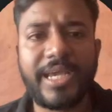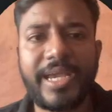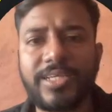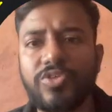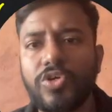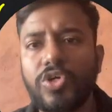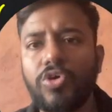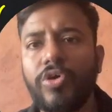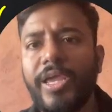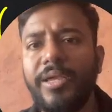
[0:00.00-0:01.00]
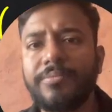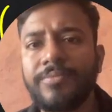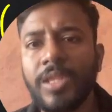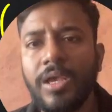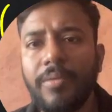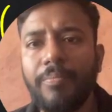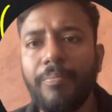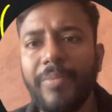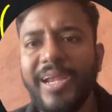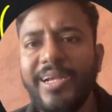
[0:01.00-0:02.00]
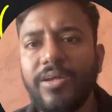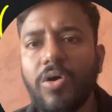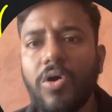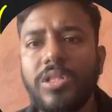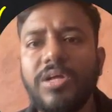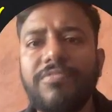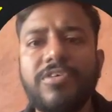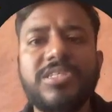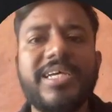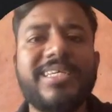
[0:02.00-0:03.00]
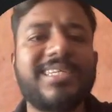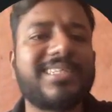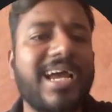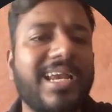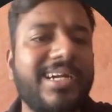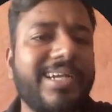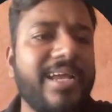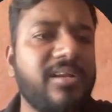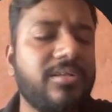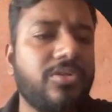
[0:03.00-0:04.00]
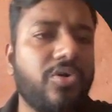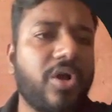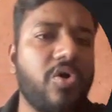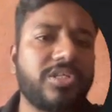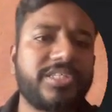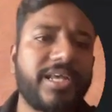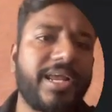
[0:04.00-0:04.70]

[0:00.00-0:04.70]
day? So Tory meet on the first day is exactly 10. So kaun se